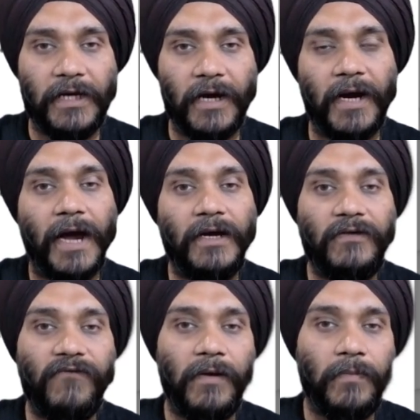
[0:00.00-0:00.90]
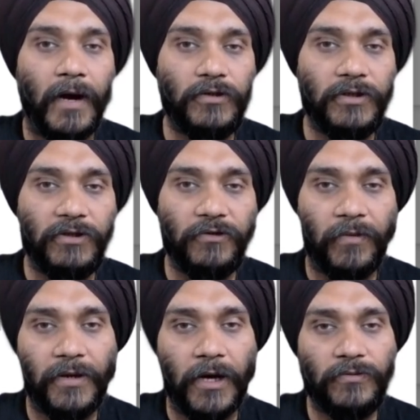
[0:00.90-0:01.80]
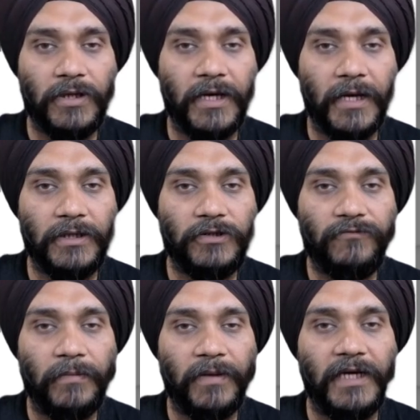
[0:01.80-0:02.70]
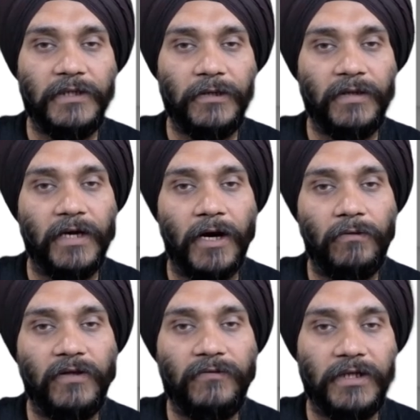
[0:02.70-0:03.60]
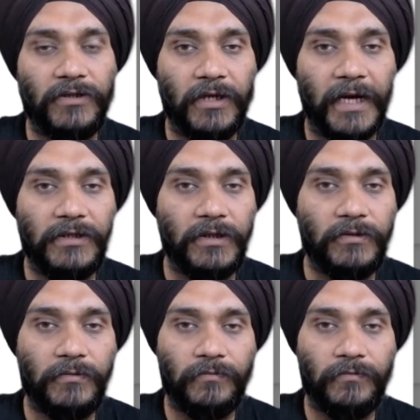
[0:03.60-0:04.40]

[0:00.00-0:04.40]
and actively blocks consumer cloud sync engines from intercepting our privileged credentials.